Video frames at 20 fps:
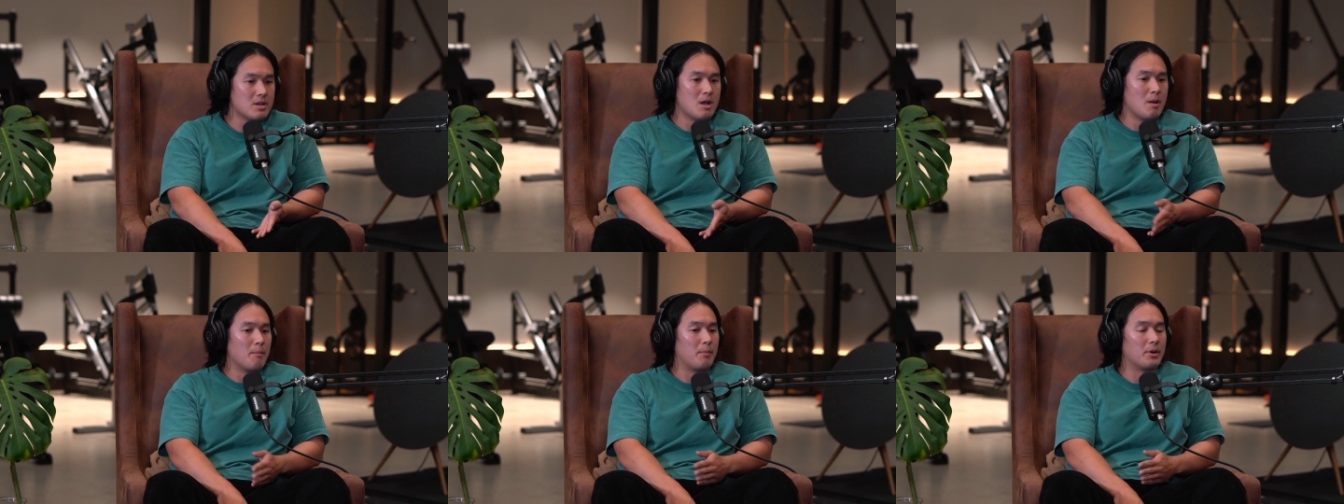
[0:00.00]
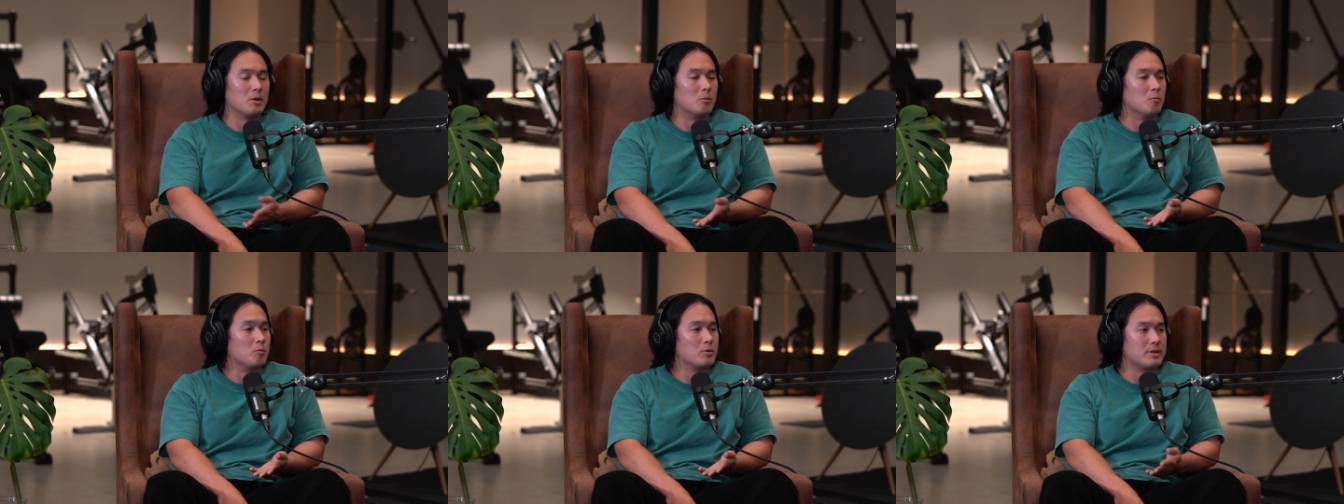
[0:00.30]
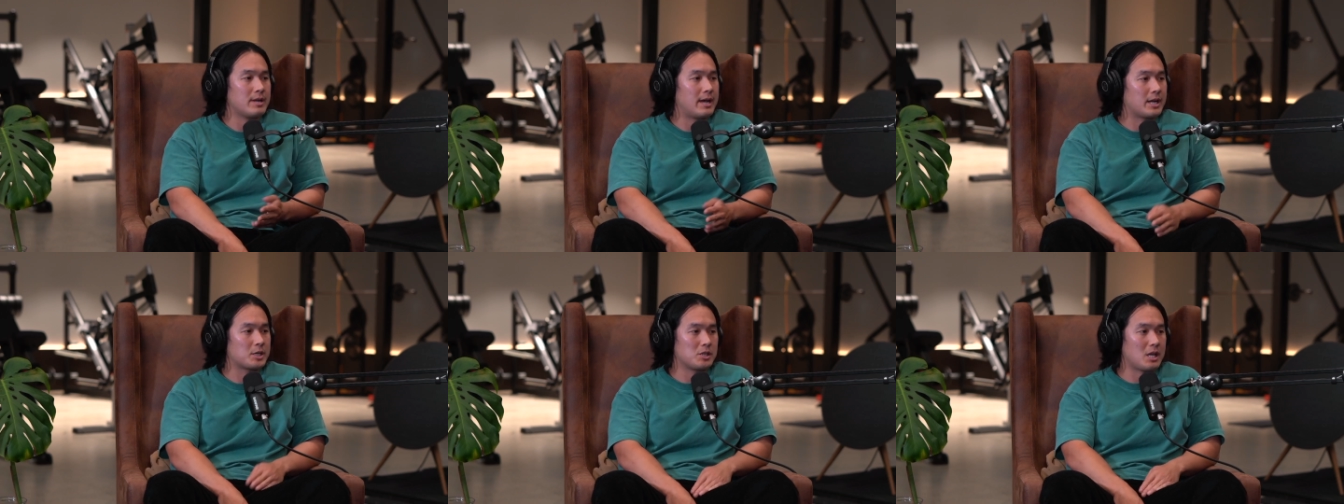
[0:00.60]
but it
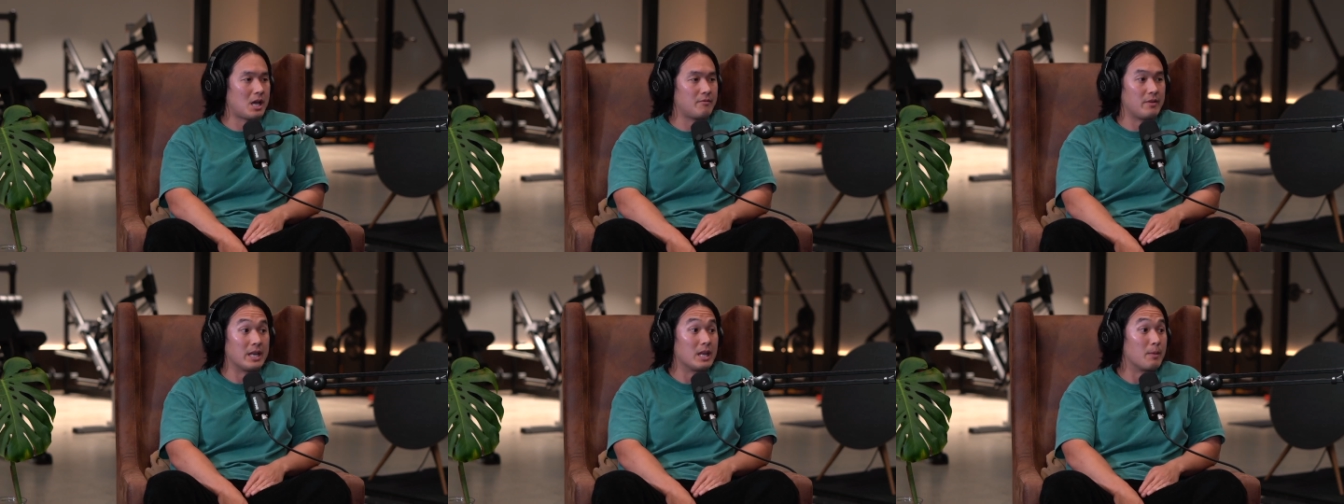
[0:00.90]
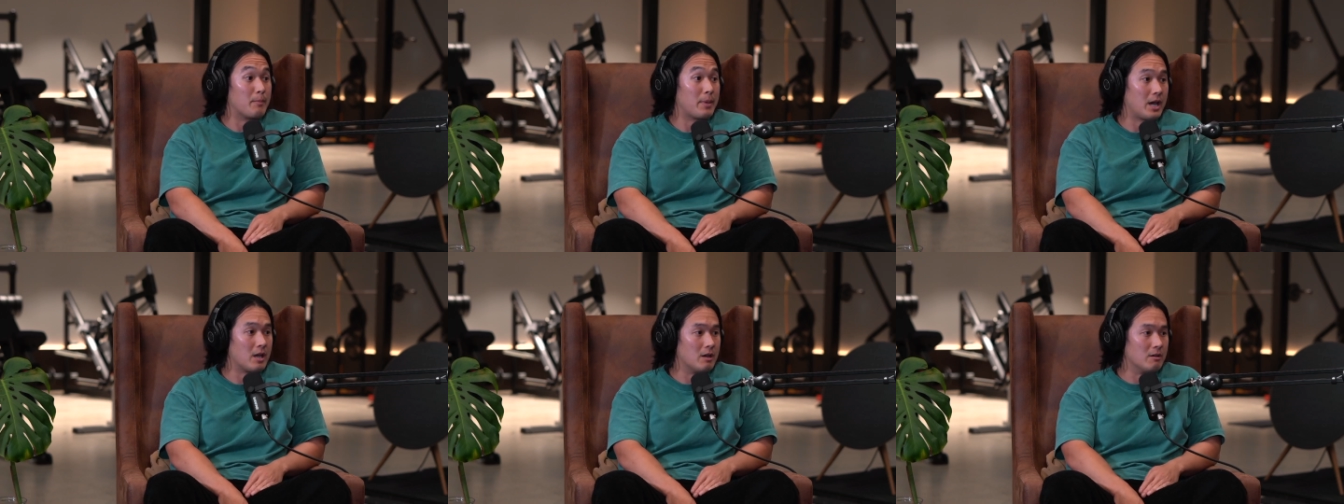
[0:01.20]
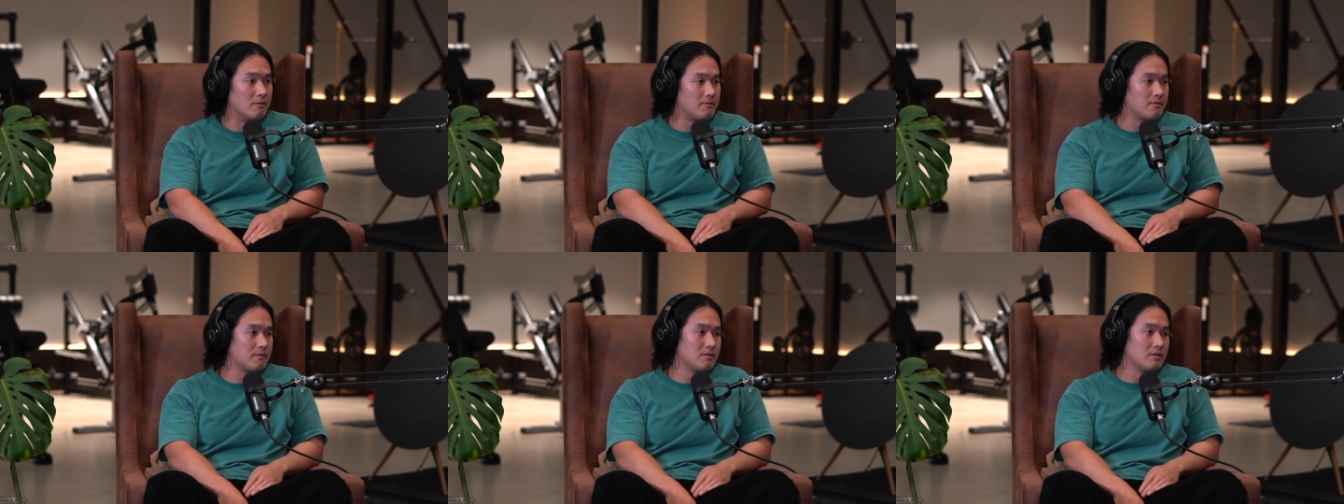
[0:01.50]
wouldn't actually have any
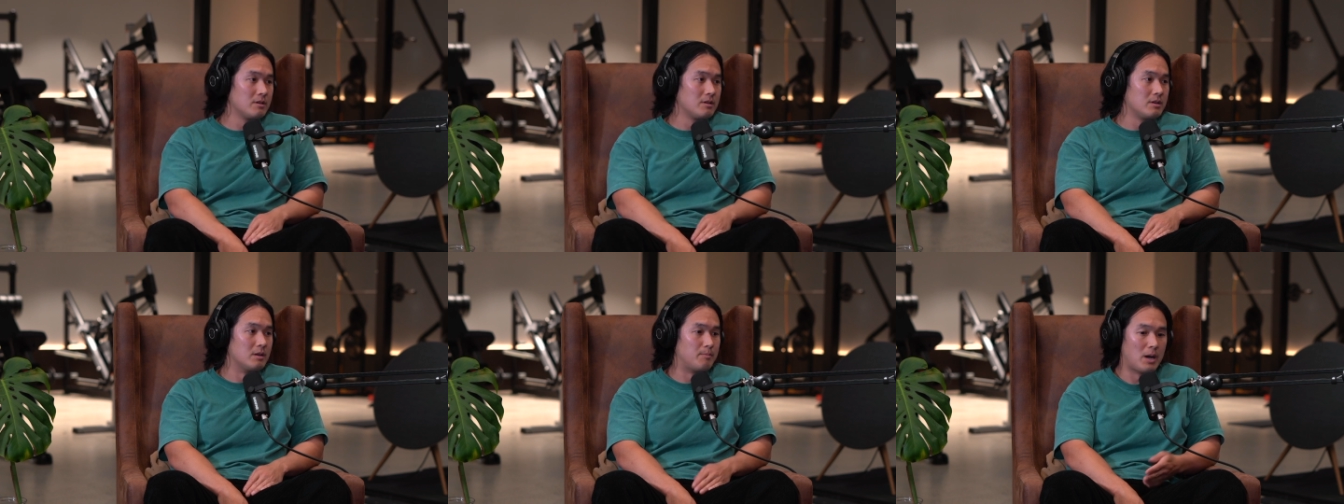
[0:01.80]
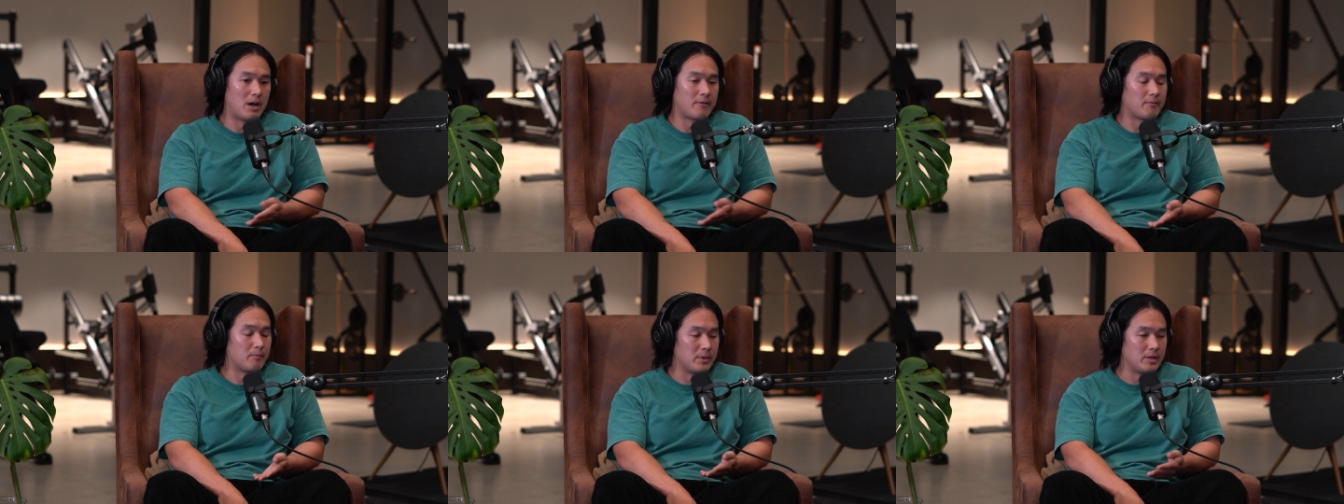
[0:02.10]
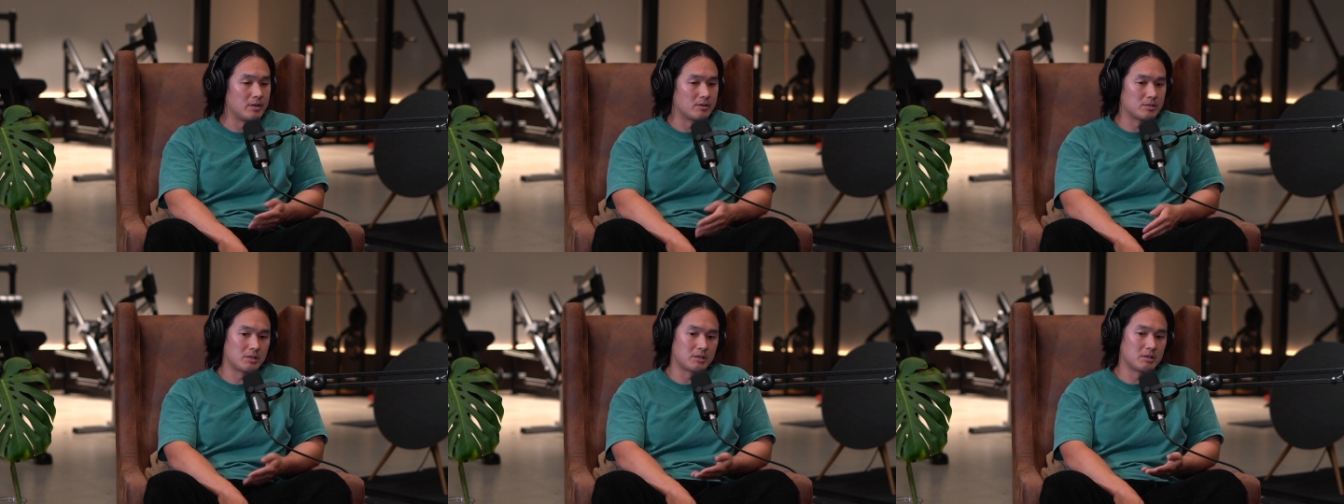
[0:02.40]
payoff apart from,
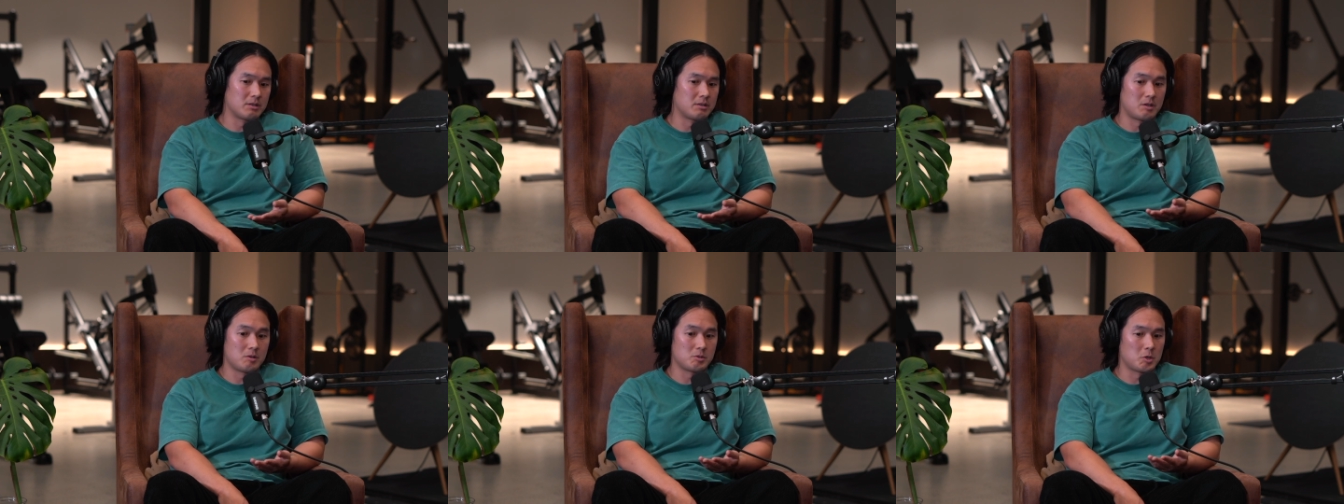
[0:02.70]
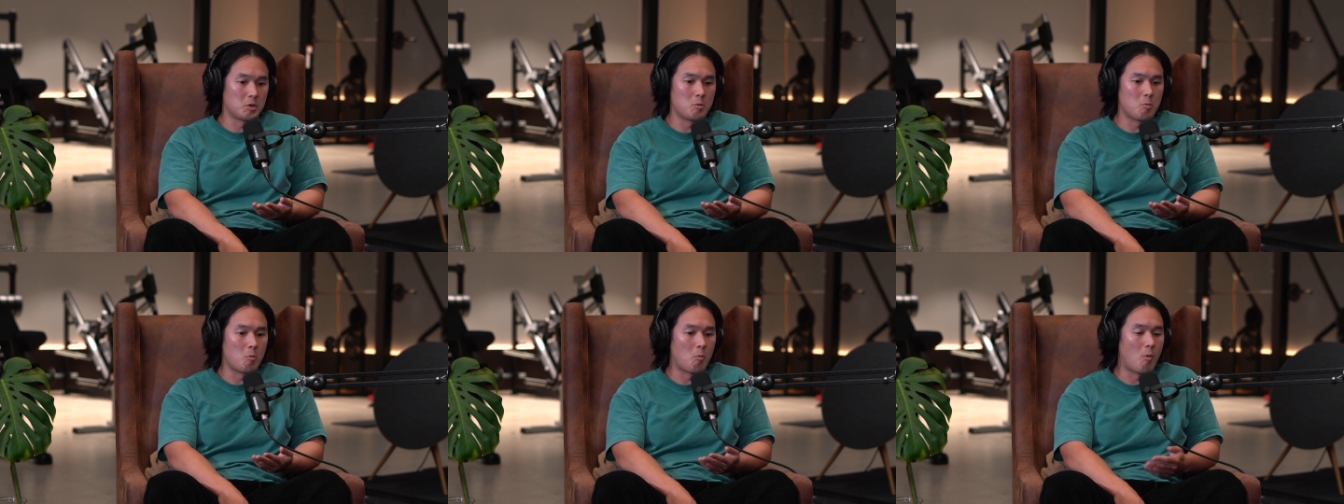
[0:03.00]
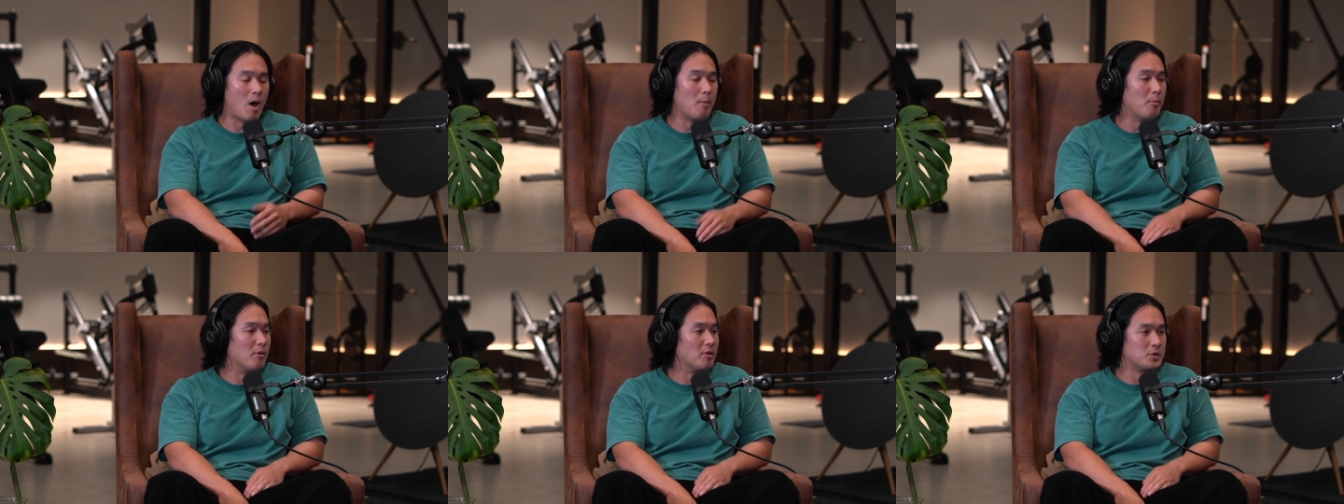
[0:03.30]
like, so
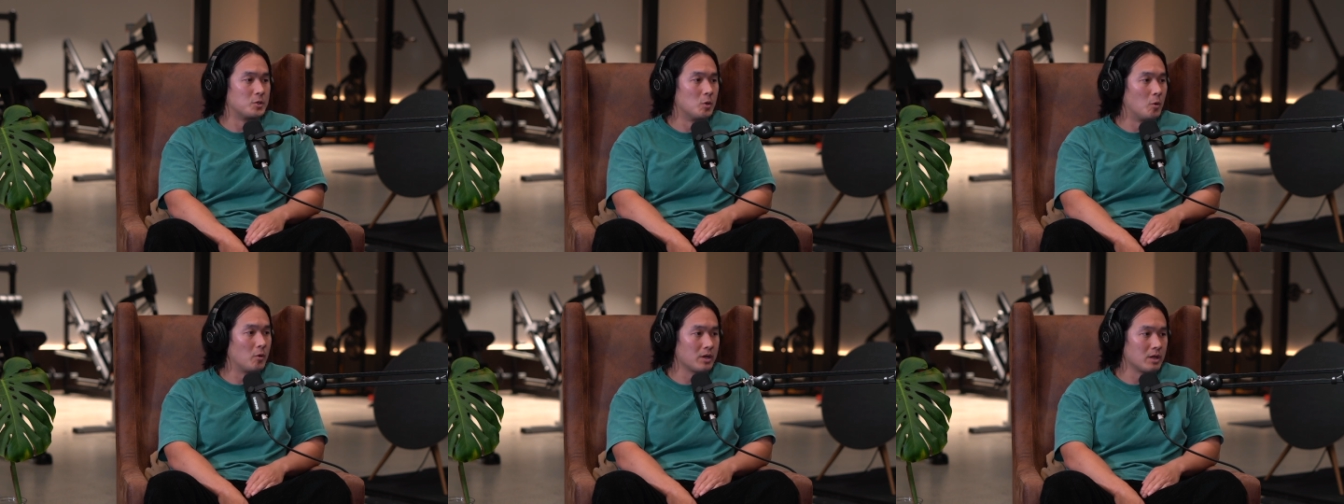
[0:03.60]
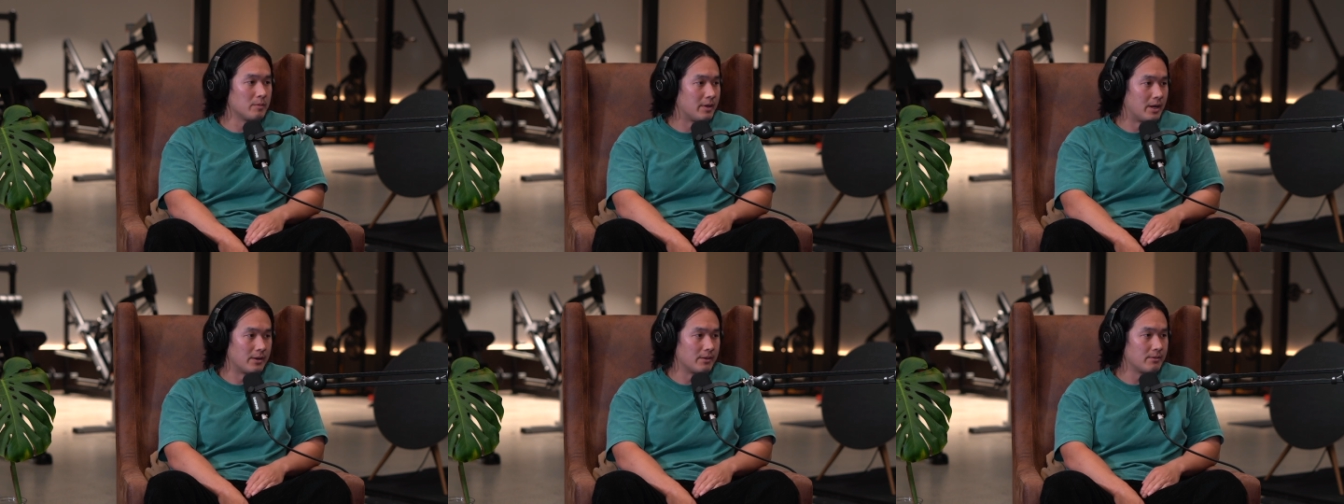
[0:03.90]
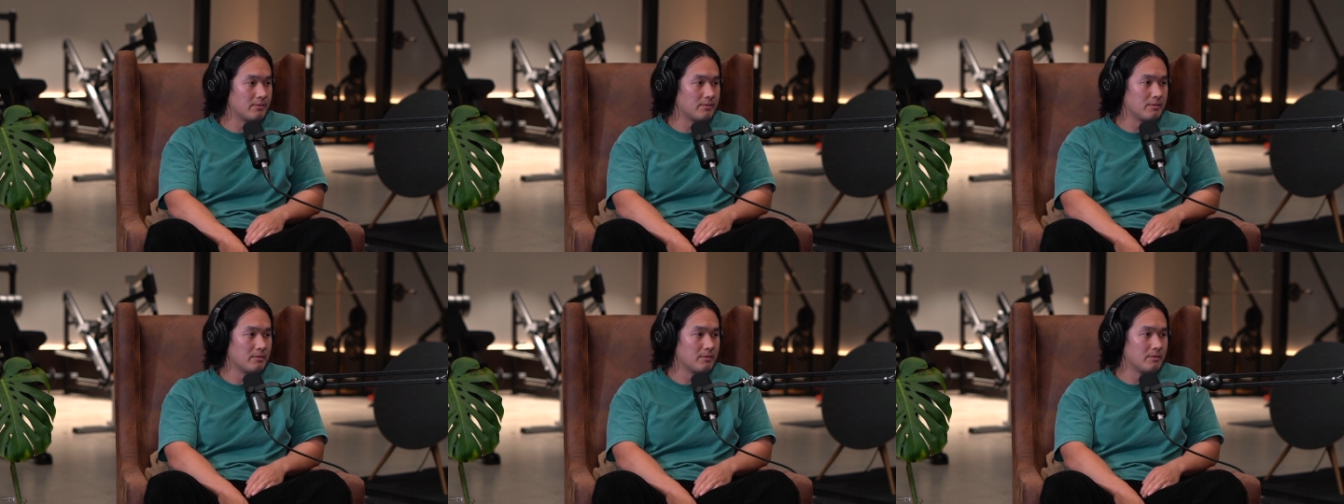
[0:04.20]
why bother talking about
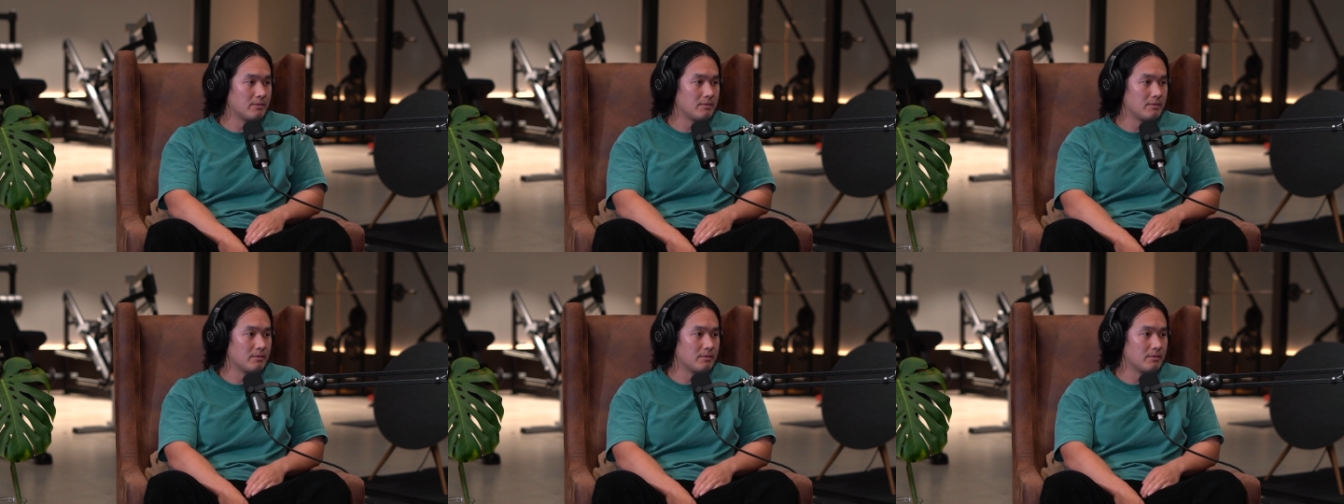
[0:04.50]
it?